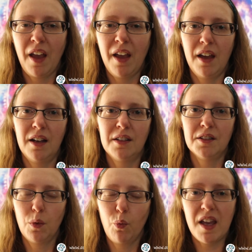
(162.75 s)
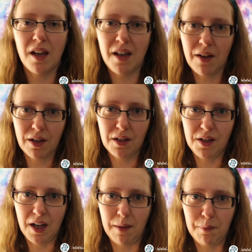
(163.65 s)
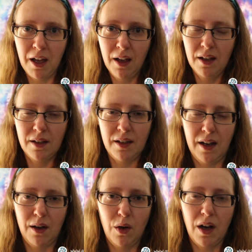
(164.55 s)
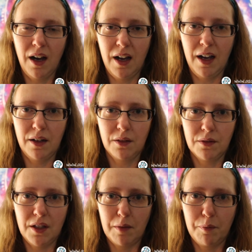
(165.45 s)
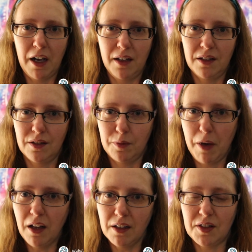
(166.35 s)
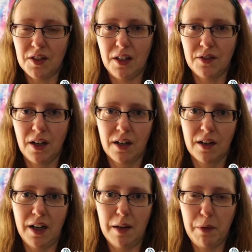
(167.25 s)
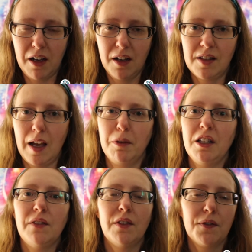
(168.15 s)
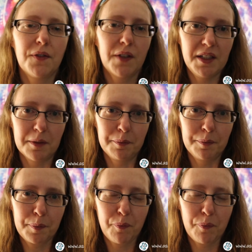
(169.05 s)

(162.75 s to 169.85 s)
And we can have a good time. Now, I don't think Biden's policies are great because I believe in freedom.